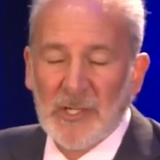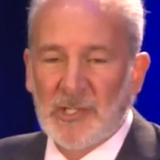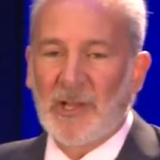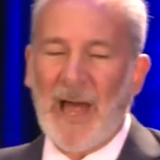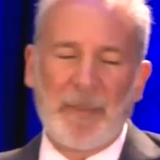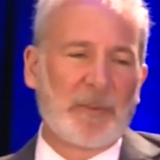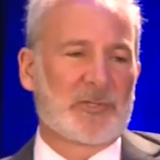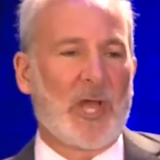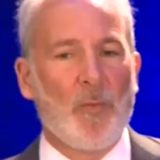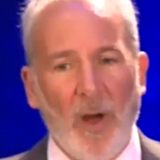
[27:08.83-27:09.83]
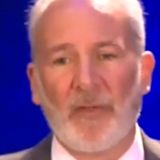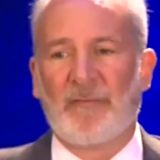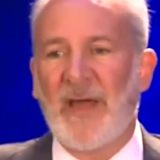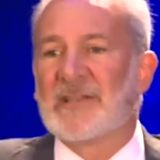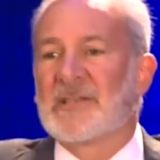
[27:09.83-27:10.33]
See, a lot of people say, well, the
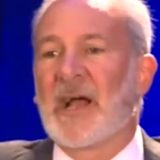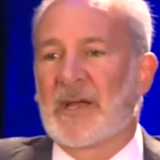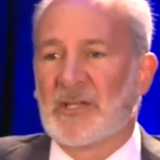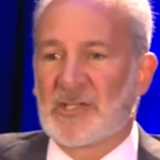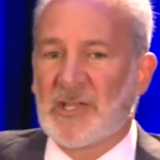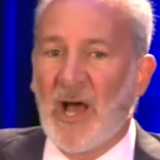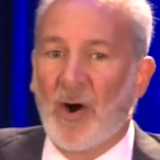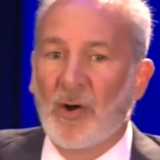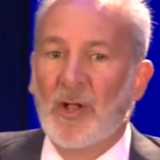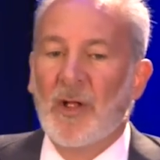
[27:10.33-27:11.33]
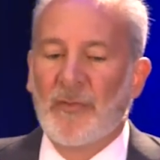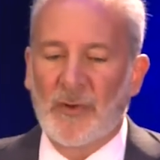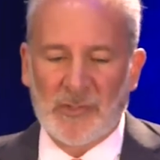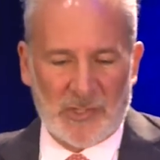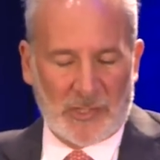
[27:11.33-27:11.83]
Fed's not going to sell.
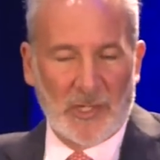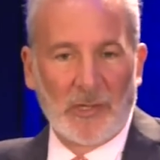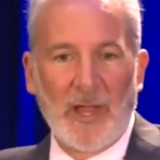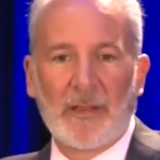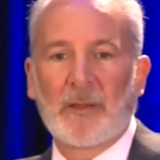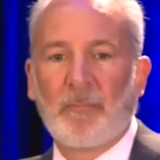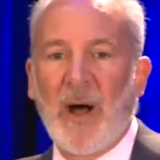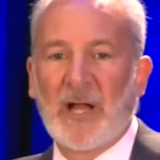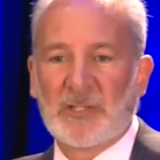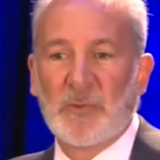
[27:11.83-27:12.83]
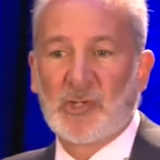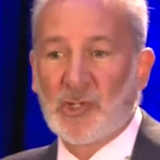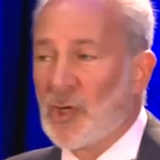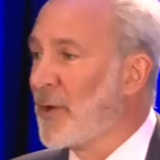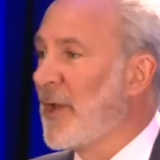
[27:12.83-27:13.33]
They're just going to let the bonds
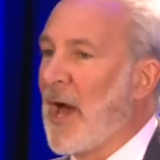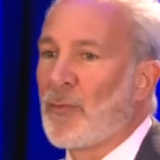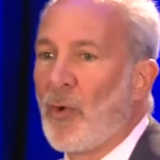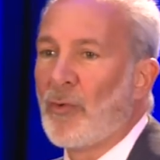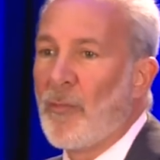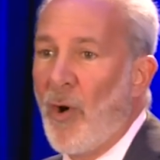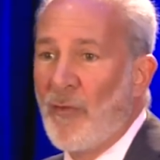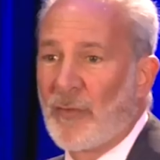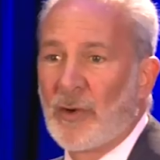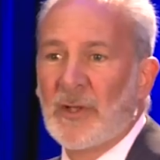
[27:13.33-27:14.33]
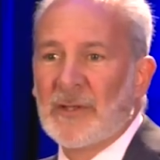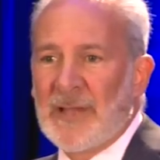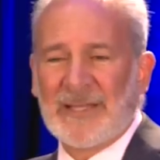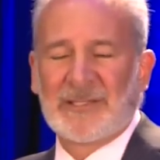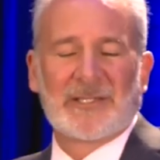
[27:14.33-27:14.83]
mature and not roll them over.
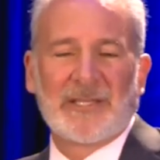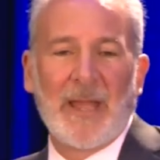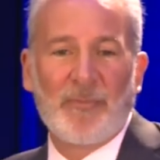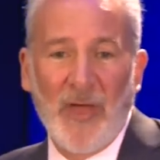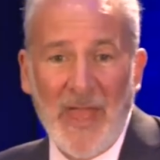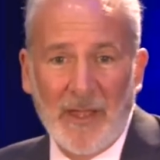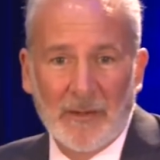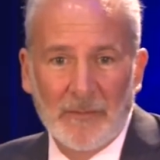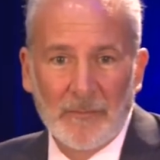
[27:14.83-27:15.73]
That's the same thing.